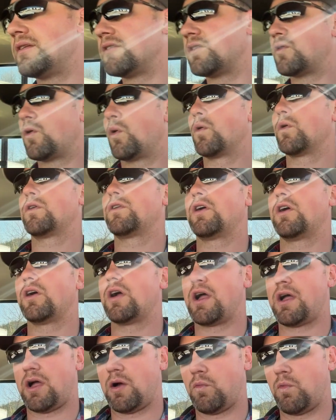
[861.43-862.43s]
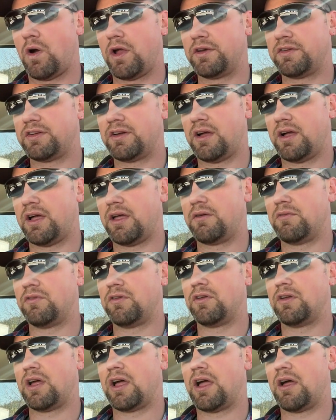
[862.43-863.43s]
quarter or a one
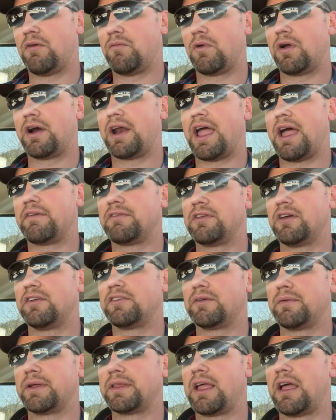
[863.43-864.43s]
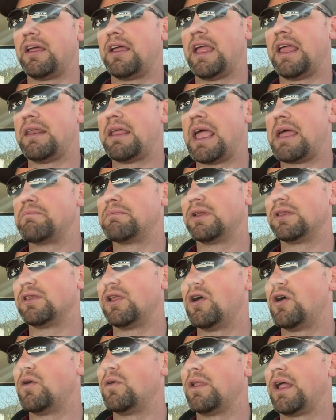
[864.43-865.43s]
ton, one and a half ton, something like that, and
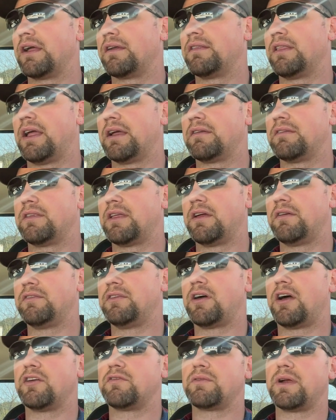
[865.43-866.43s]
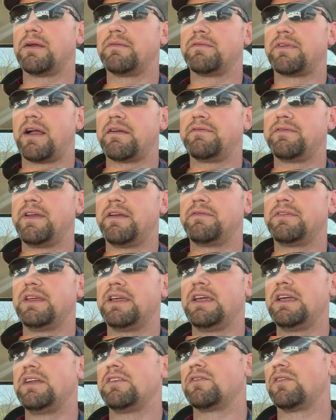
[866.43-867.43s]
below, like the Dodge Ram
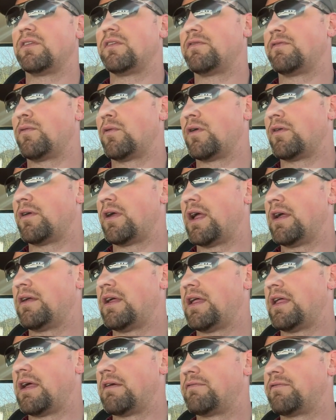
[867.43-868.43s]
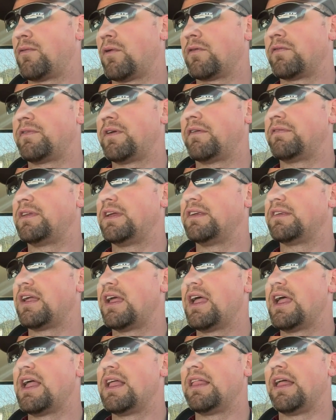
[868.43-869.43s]
550s or the Ford 450s,
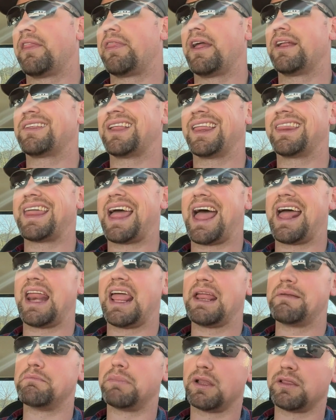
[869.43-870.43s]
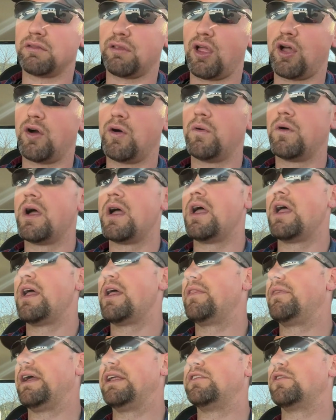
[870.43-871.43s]
like things like that, and below,
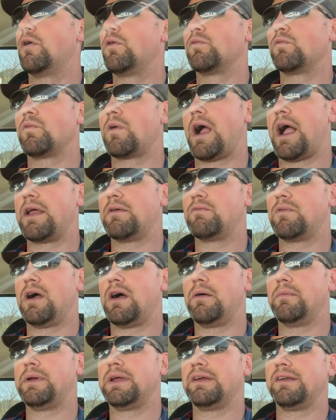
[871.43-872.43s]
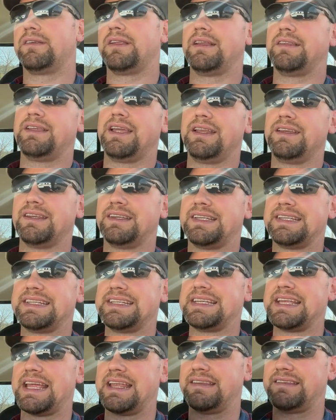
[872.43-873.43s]
they don't ride well because they tend to
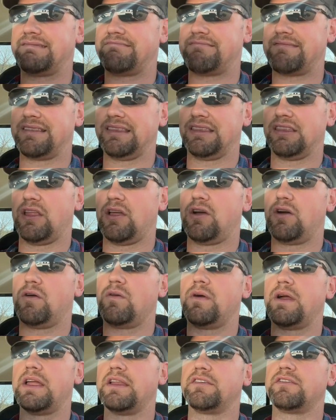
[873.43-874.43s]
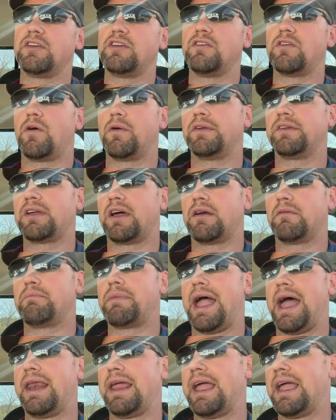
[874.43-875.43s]
sit low, and so you always got a
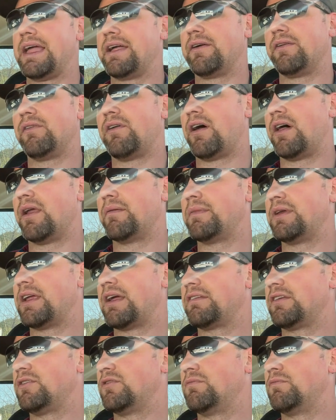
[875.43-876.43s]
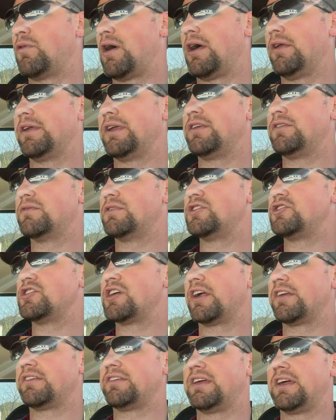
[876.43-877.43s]
bad angle on them, and you have to do welding to
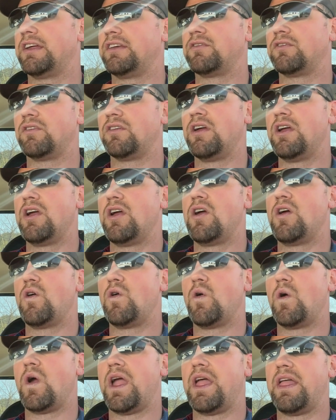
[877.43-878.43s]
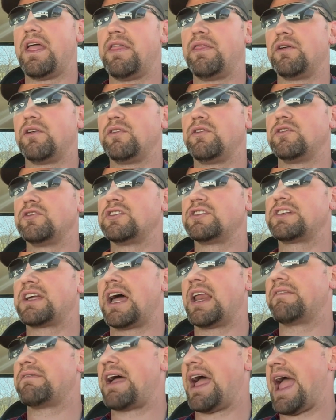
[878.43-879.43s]
adjust it, and they're just
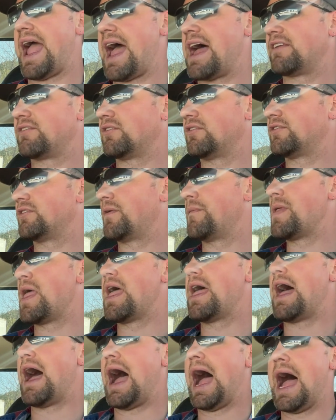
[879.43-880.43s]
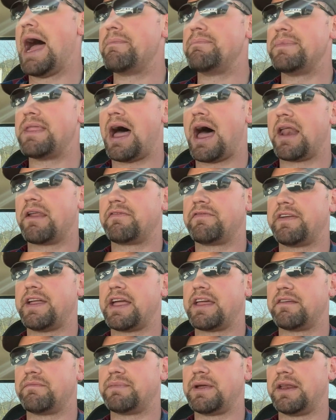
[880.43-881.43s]
kind of a hassle. So I'm not a
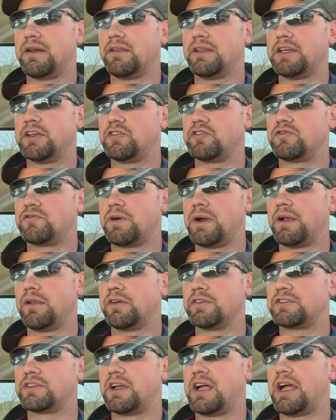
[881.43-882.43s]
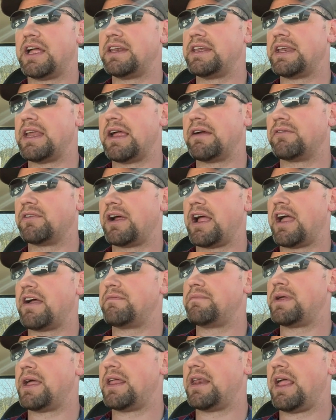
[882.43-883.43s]
fan of panel hitch trailers. Never
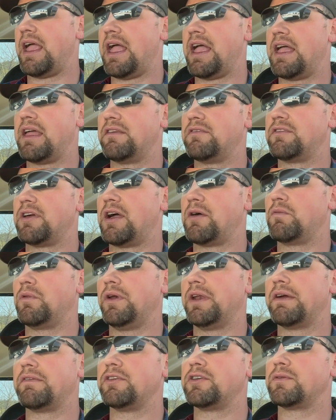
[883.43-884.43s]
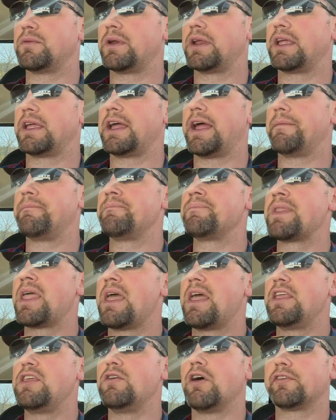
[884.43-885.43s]
have been, and will never do one again.
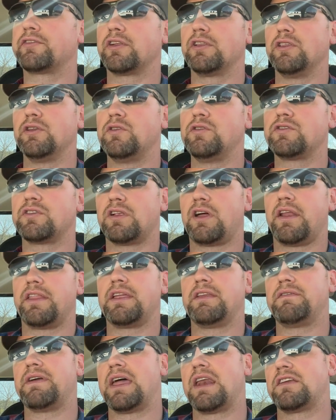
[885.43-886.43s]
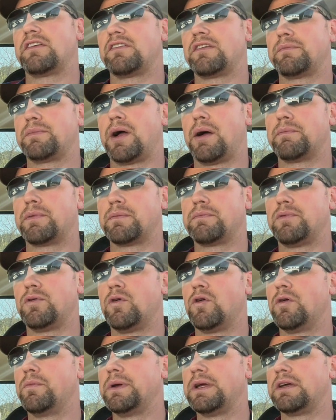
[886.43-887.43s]
You also lose a lot of the advantages of bumper
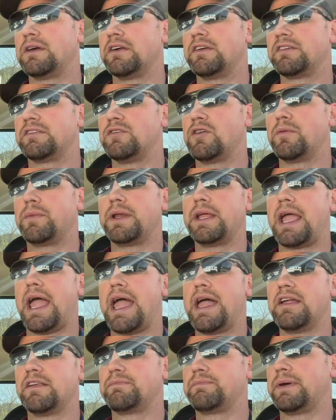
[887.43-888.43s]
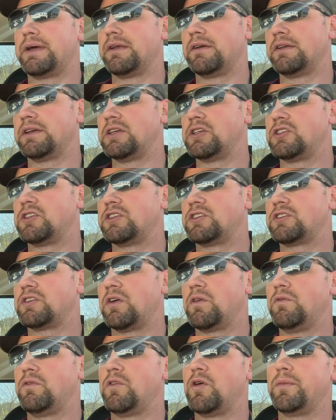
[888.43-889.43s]
pull because nobody has panel hitches,
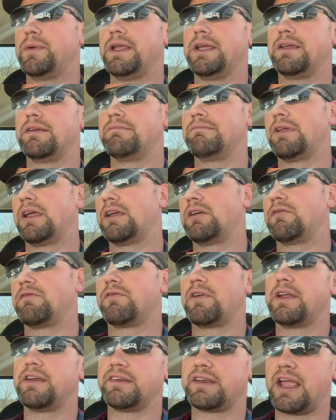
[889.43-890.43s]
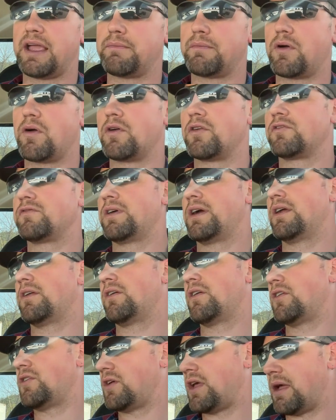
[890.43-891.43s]
so nobody can, like, your friends can't borrow your
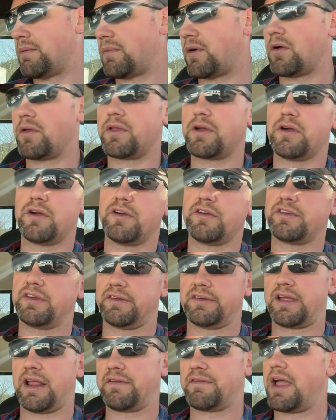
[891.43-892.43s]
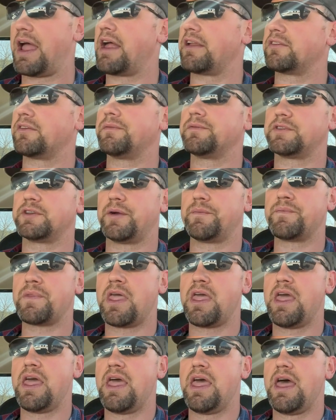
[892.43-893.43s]
trailer, you can't borrow theirs. It's kind of a hassle. So
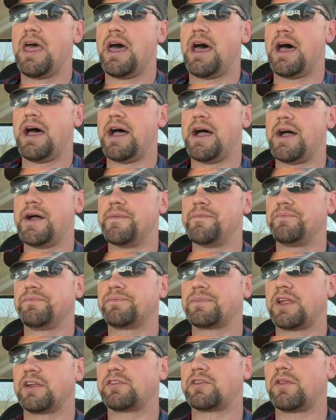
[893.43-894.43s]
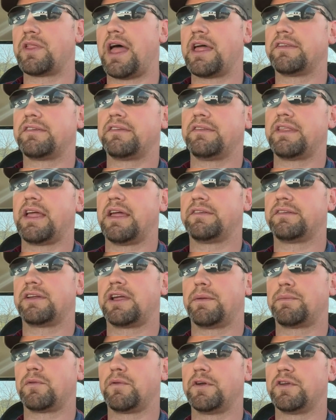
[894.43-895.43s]
so that's a
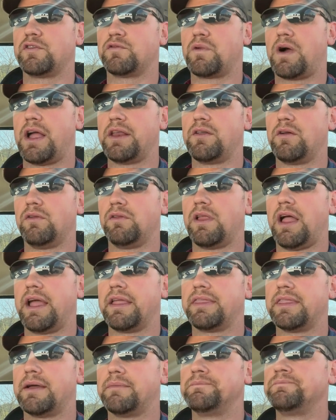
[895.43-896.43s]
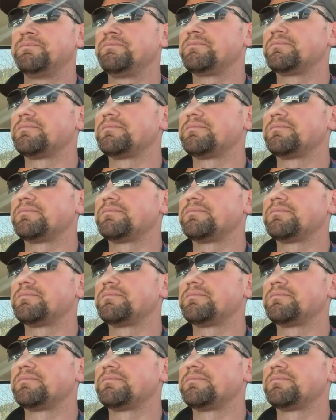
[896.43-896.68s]
couple reasons why I don't like them.